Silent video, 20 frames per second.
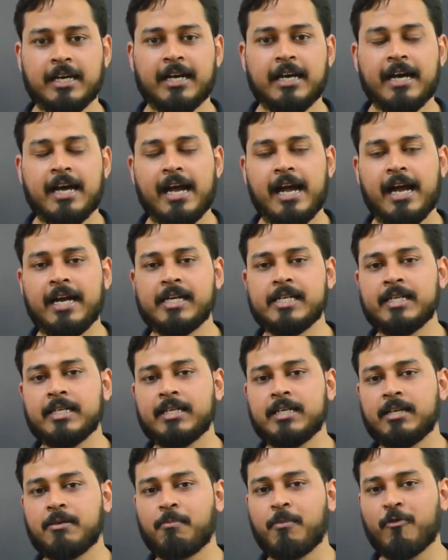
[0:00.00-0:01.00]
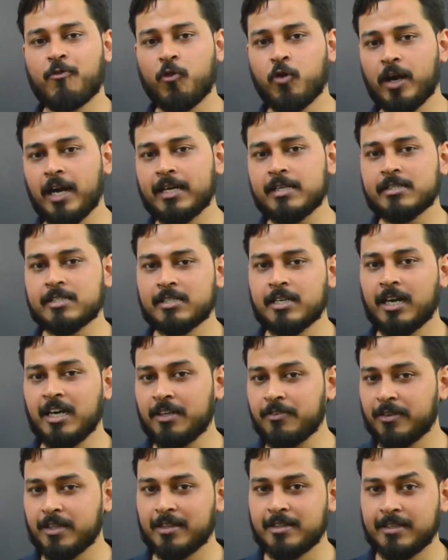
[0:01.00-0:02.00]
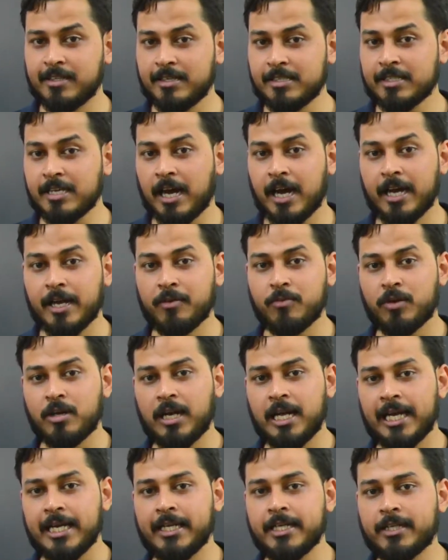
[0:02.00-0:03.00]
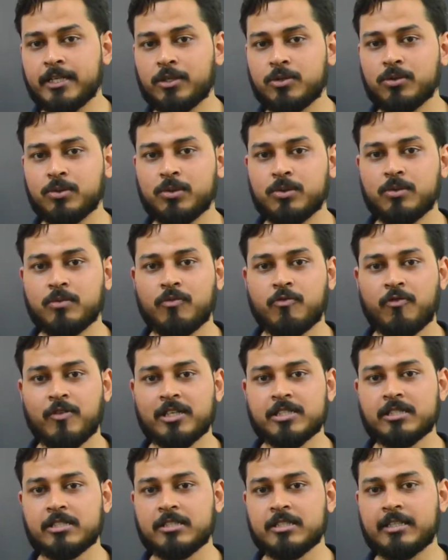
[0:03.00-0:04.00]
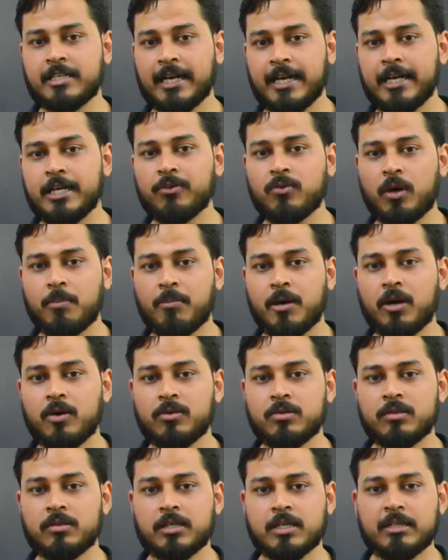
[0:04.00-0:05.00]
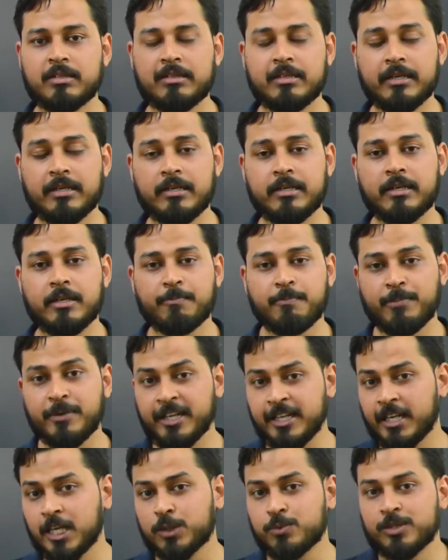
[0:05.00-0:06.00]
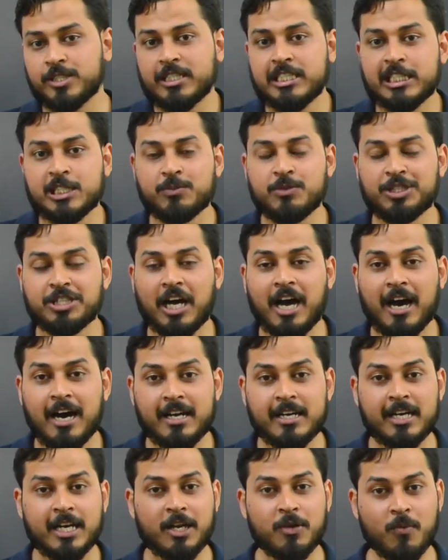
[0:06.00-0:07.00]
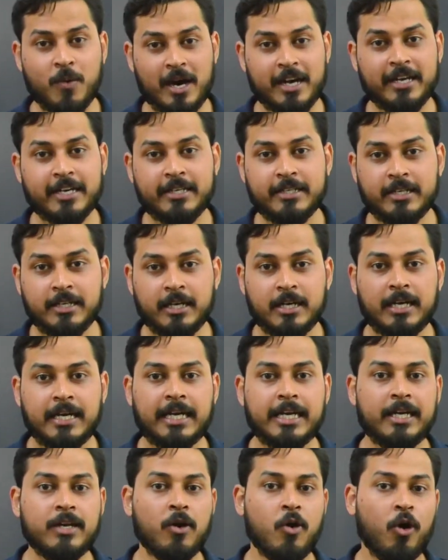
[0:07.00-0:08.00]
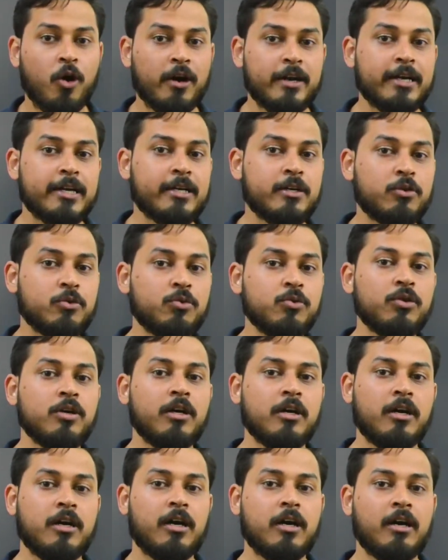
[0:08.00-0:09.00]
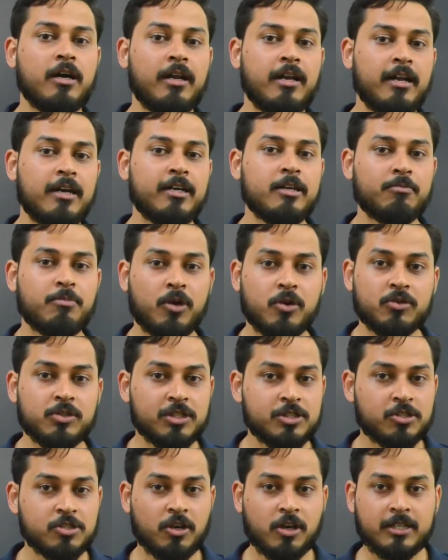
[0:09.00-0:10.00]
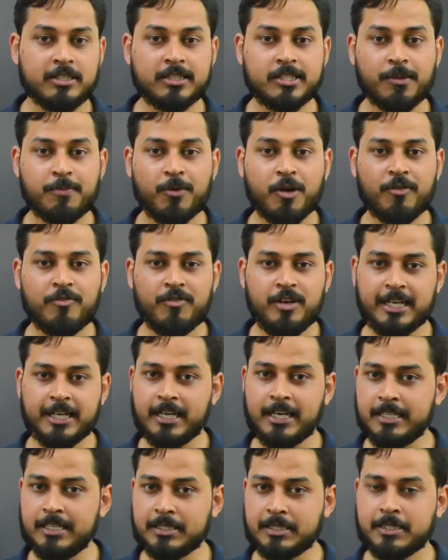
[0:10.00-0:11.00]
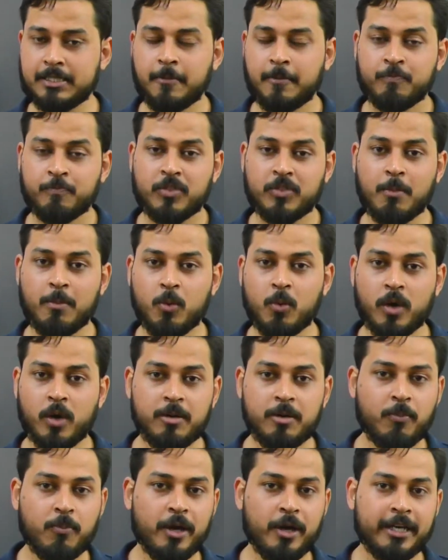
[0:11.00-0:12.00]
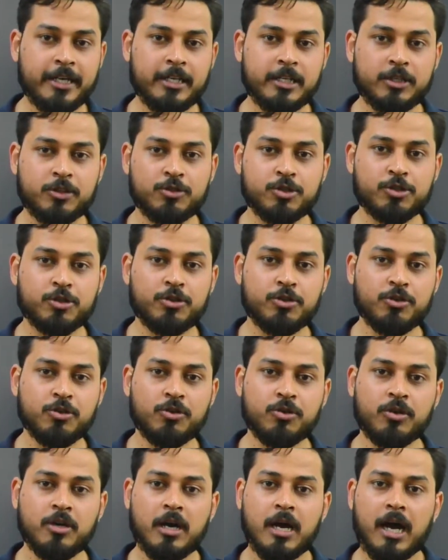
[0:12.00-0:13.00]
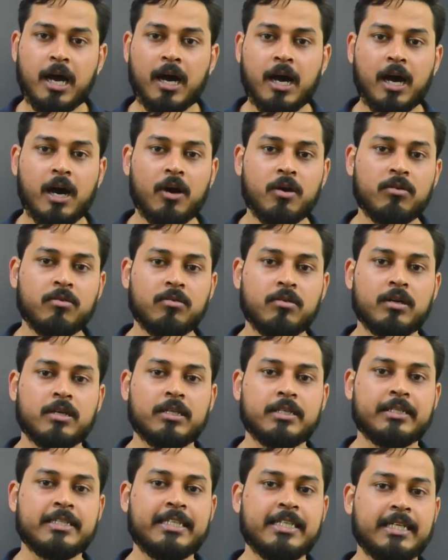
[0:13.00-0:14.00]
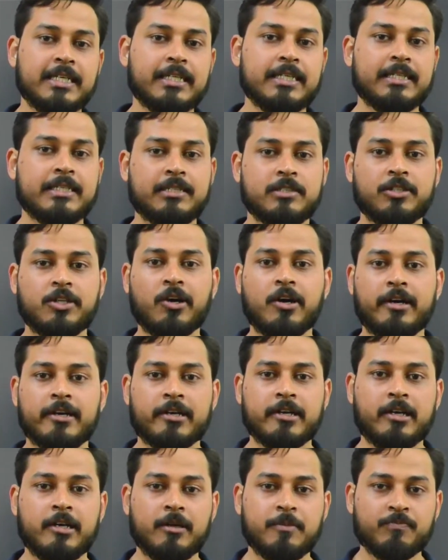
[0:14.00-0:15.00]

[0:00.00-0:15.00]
And before I start with this, I would like to first tell you about the prerequisites which are required in order to learn about this concept of linked list. Number one point, you should know how your